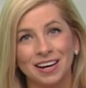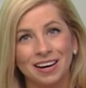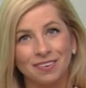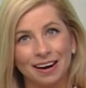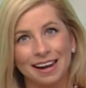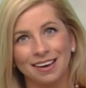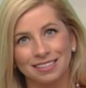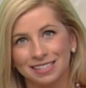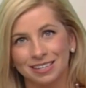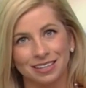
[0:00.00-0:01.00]
Right now,
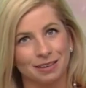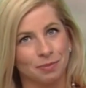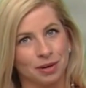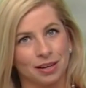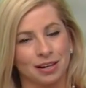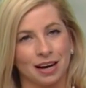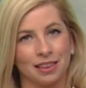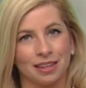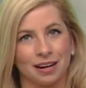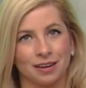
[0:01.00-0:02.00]
it's still looking pretty good out
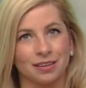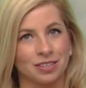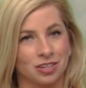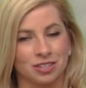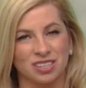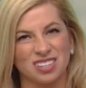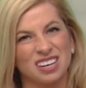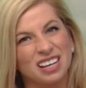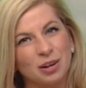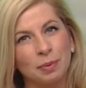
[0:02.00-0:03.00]
there. It's just
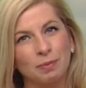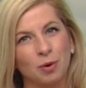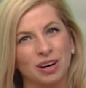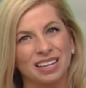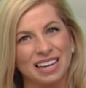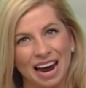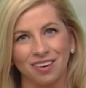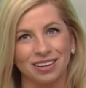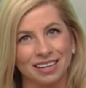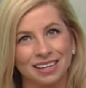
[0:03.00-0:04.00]
getting a little bit more
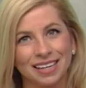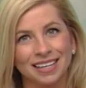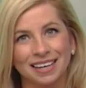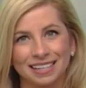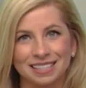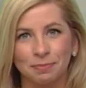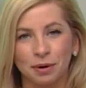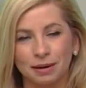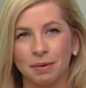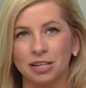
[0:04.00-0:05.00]
cloudy. That's
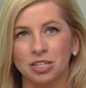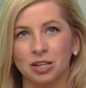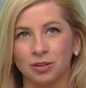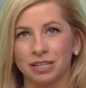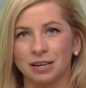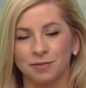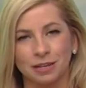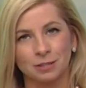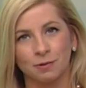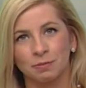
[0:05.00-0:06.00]
pretty much the only
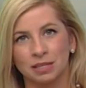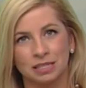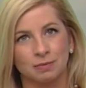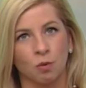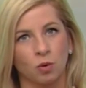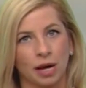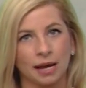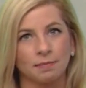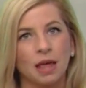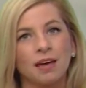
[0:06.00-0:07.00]
difference from this
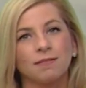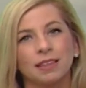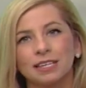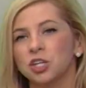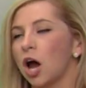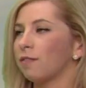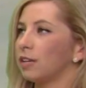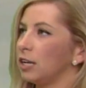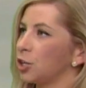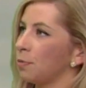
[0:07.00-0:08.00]
morning. Village on
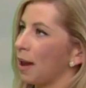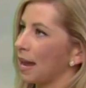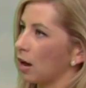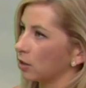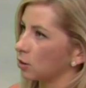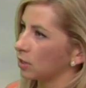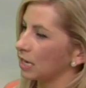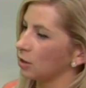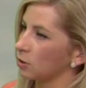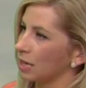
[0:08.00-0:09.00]
Venetian Bay also
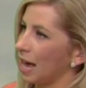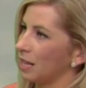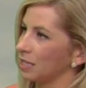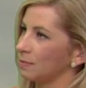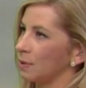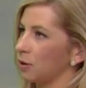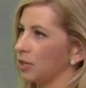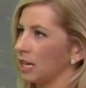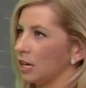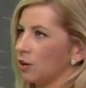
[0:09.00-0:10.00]
seeing those clouds
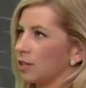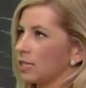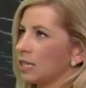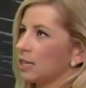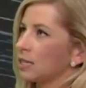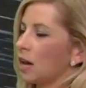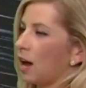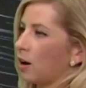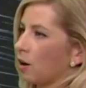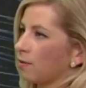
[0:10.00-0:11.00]
building in. You can see this
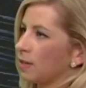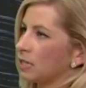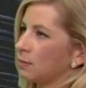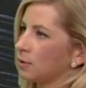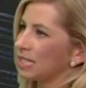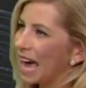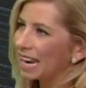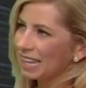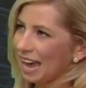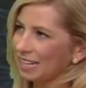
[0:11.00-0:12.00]
on our visible
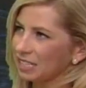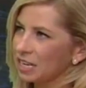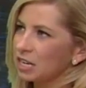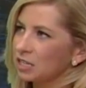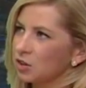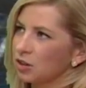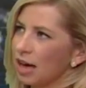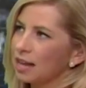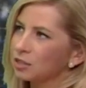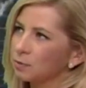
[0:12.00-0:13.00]
satellite. So the
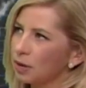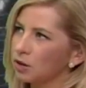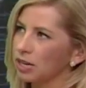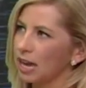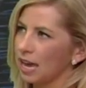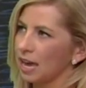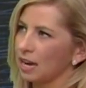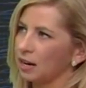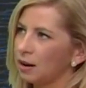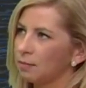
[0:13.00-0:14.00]
clouds are building
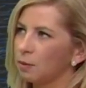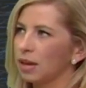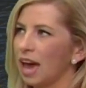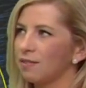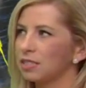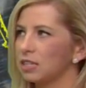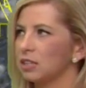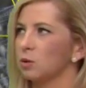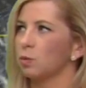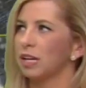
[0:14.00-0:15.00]
in, but we haven't seen
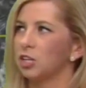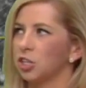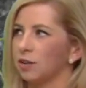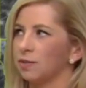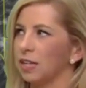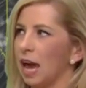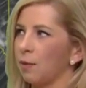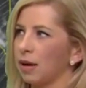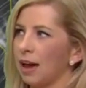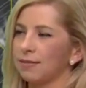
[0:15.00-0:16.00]
the wind shift yet.
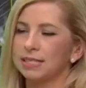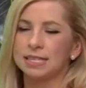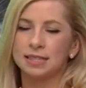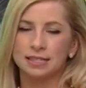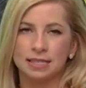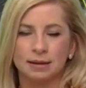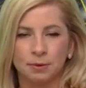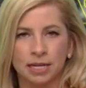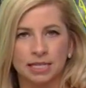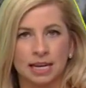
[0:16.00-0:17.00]
We haven't seen the sea
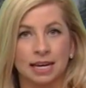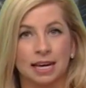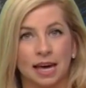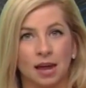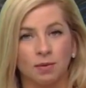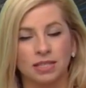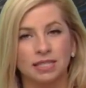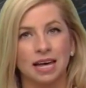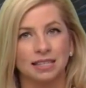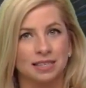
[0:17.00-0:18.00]
breeze kicking in. Once
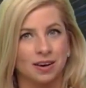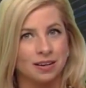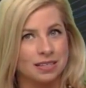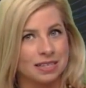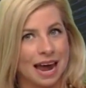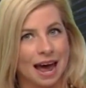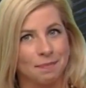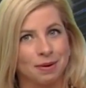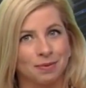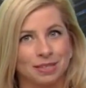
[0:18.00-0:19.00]
that starts to
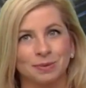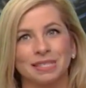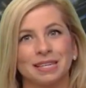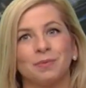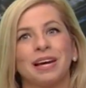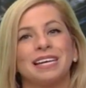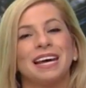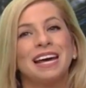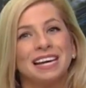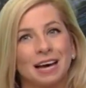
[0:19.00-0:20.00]
happen, once we see wind
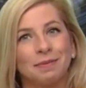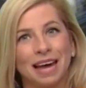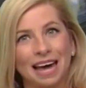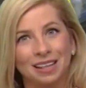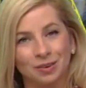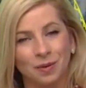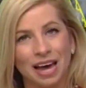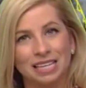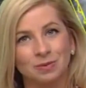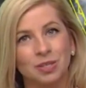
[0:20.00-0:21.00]
coming out of the
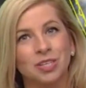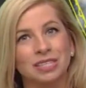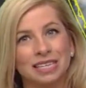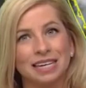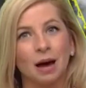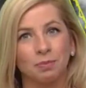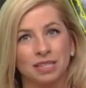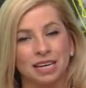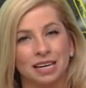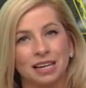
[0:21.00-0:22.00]
west, we should see an
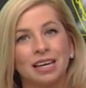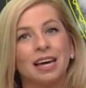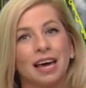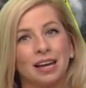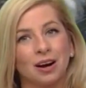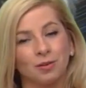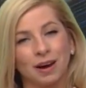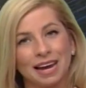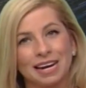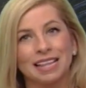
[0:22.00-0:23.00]
uptick in our
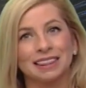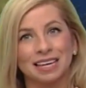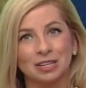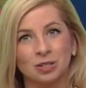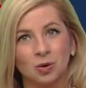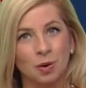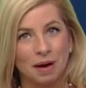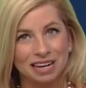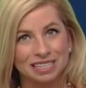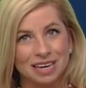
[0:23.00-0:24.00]
rain and thunderstorm
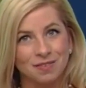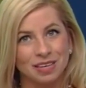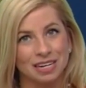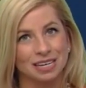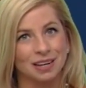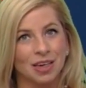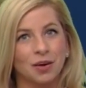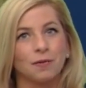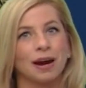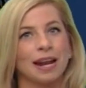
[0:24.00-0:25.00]
activity.
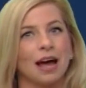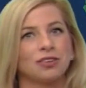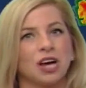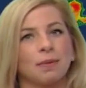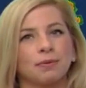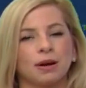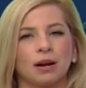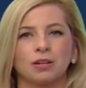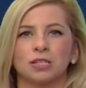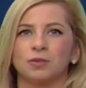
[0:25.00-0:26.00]
Right now, Doppler
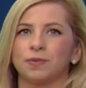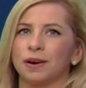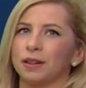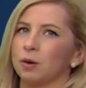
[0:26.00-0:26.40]
radar is still fairly